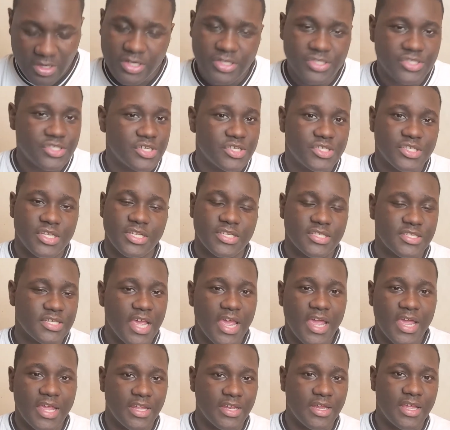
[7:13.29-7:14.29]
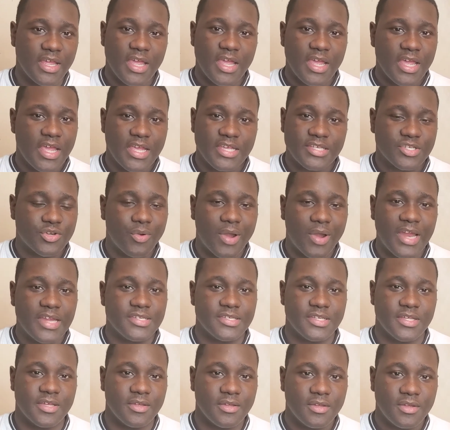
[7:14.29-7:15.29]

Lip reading: is just insane. It's crazy.